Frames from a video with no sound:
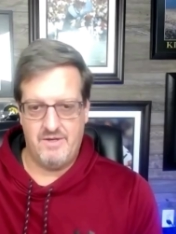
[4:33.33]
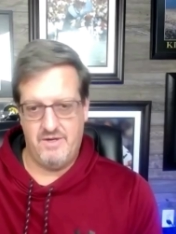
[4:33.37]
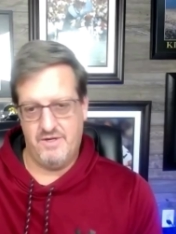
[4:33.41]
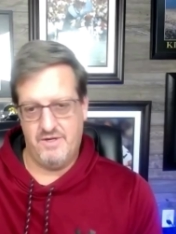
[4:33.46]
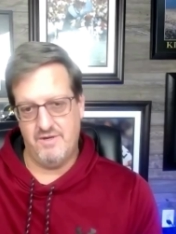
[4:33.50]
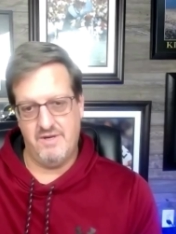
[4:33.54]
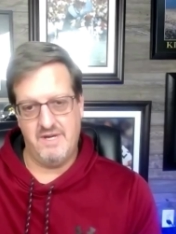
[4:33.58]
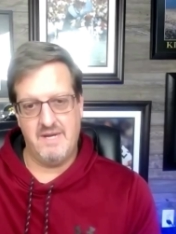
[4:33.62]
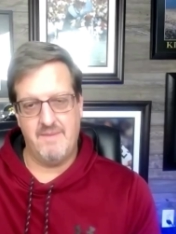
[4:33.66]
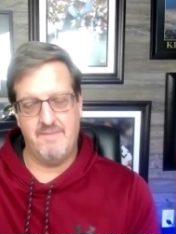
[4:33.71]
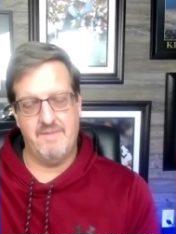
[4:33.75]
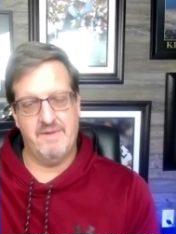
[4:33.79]
their
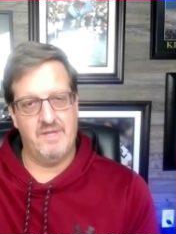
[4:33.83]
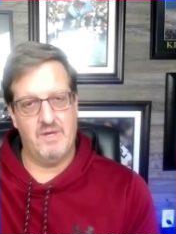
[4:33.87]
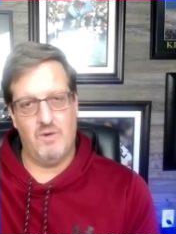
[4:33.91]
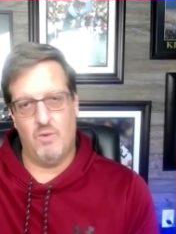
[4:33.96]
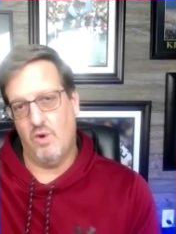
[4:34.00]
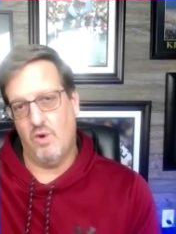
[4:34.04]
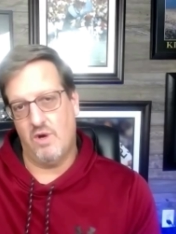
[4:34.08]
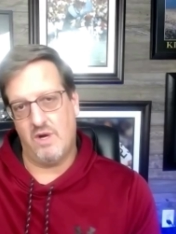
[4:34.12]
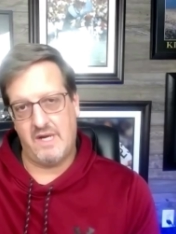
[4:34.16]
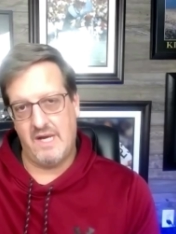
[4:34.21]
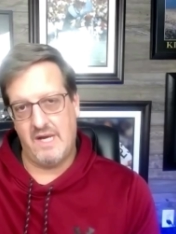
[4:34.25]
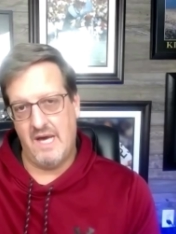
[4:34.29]
dream and they
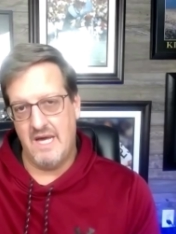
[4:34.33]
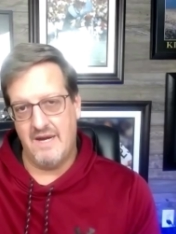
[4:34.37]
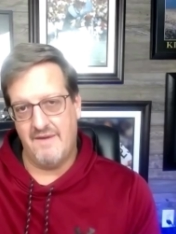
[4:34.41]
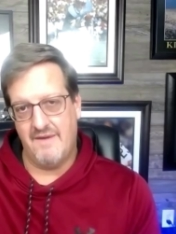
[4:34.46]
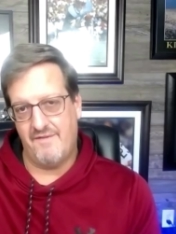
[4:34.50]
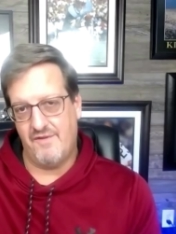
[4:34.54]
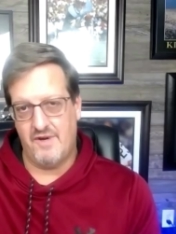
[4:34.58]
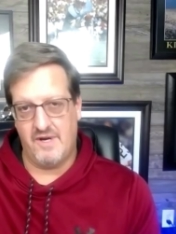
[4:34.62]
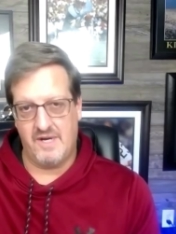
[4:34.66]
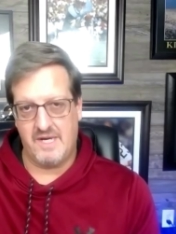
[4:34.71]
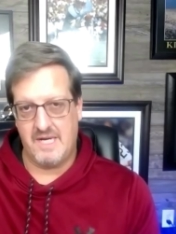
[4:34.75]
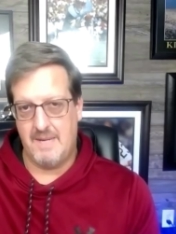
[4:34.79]
work on it
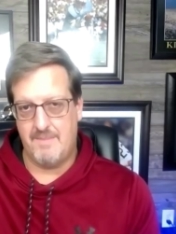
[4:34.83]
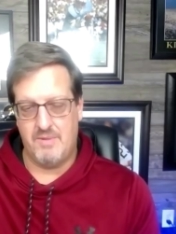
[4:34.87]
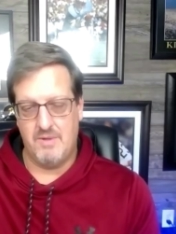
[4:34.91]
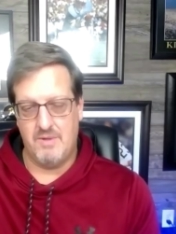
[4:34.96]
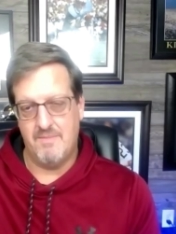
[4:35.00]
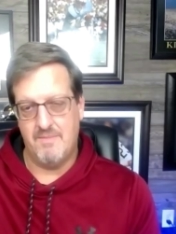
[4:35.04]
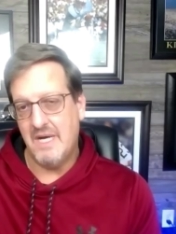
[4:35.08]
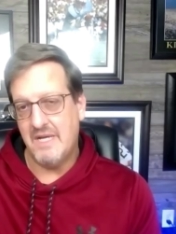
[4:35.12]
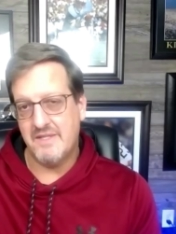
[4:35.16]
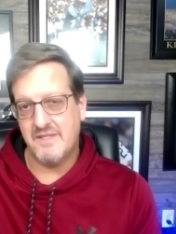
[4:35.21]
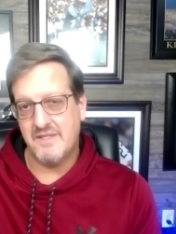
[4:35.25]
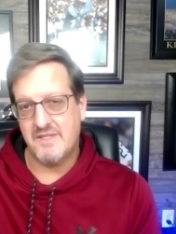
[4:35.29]
for a couple
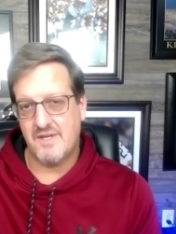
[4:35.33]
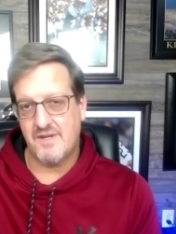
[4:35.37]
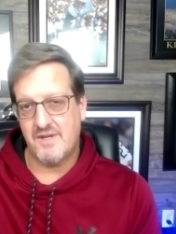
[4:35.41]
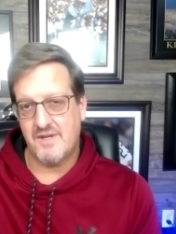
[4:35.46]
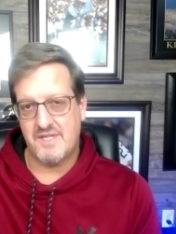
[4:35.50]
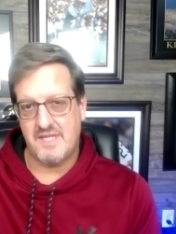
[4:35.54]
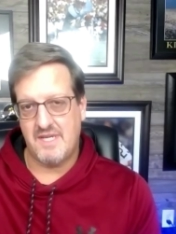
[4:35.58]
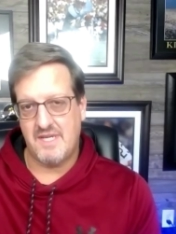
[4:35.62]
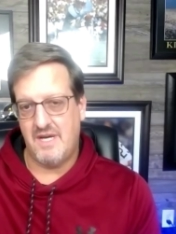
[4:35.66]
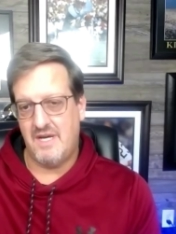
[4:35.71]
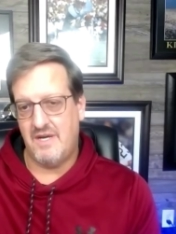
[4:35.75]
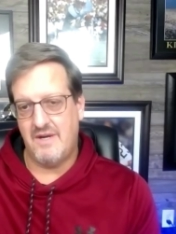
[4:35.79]
months or
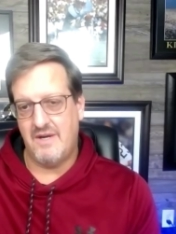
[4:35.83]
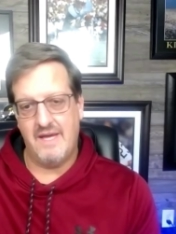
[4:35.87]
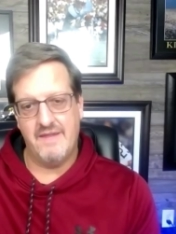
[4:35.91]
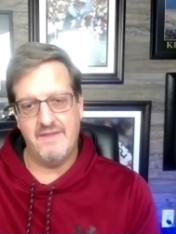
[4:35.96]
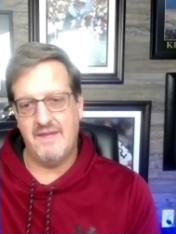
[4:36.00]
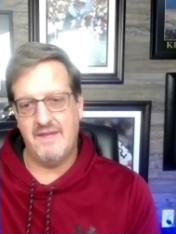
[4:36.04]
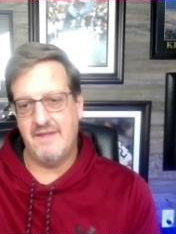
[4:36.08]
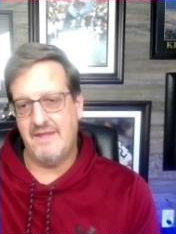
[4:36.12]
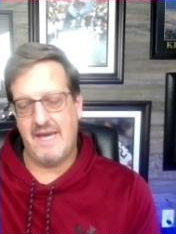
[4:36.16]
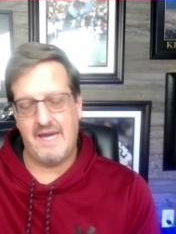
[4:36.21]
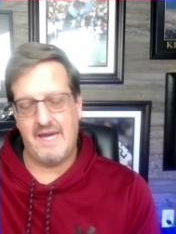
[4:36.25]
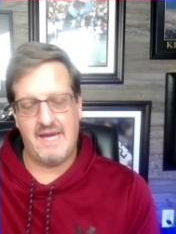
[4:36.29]
so and
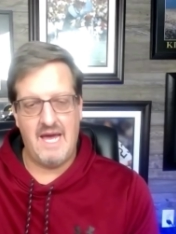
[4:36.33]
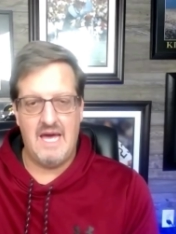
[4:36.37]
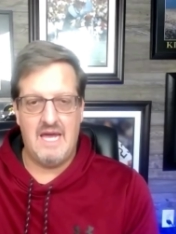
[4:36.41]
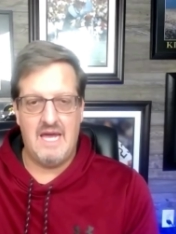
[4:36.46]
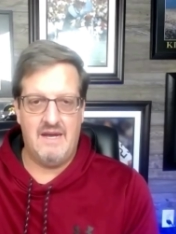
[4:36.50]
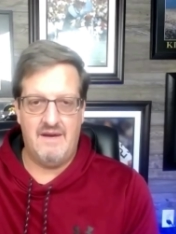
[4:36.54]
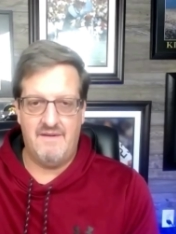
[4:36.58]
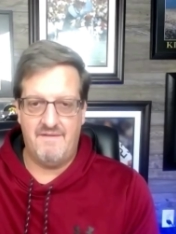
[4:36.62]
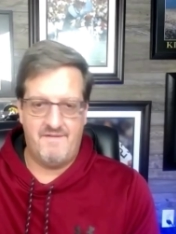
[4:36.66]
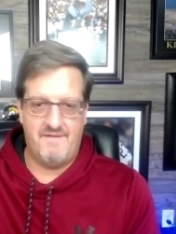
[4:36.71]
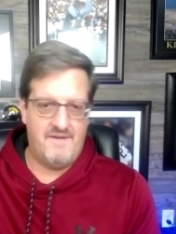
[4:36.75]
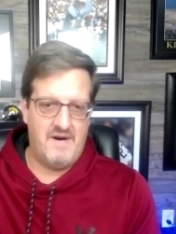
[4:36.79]
then they kind
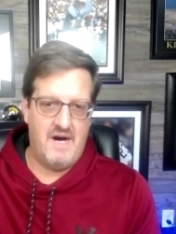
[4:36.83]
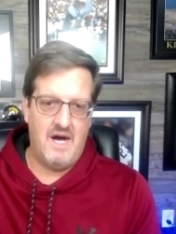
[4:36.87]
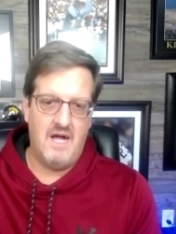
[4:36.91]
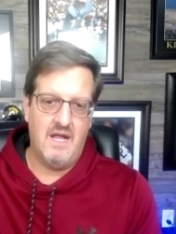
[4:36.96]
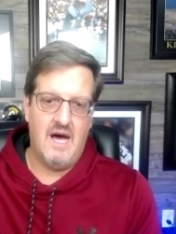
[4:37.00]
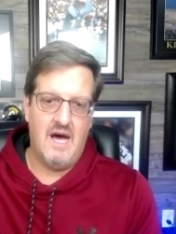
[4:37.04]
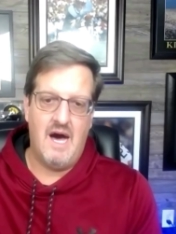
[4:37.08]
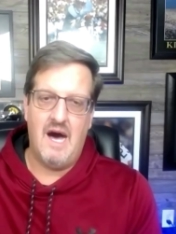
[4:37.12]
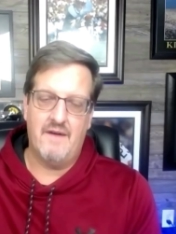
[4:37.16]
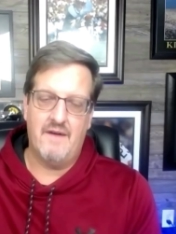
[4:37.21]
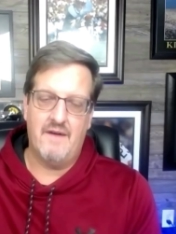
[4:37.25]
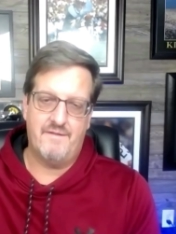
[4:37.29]
of
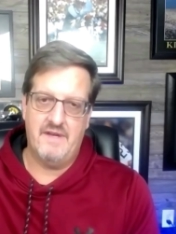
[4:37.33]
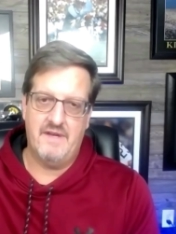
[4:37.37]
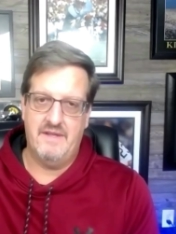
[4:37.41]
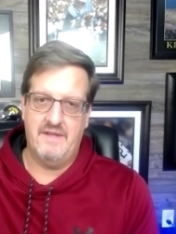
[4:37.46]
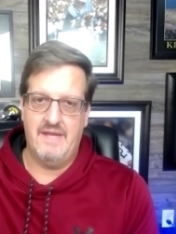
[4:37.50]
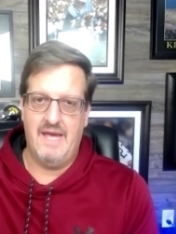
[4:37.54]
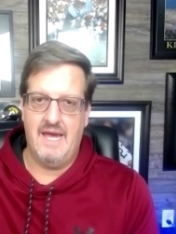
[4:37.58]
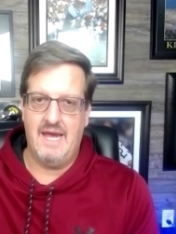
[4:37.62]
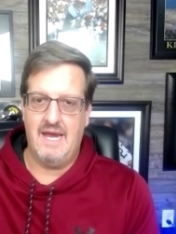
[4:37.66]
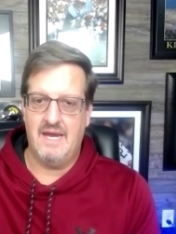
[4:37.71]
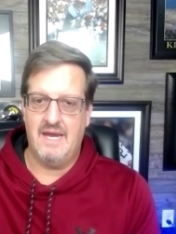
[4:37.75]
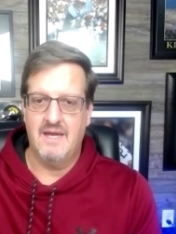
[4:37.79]
fall off
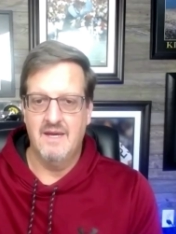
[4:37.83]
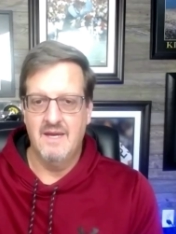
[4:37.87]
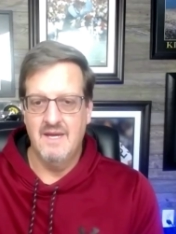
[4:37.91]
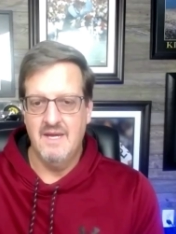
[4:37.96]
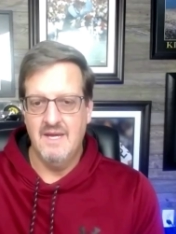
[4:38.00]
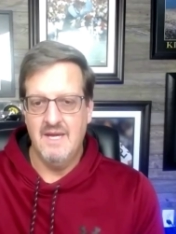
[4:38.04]
and they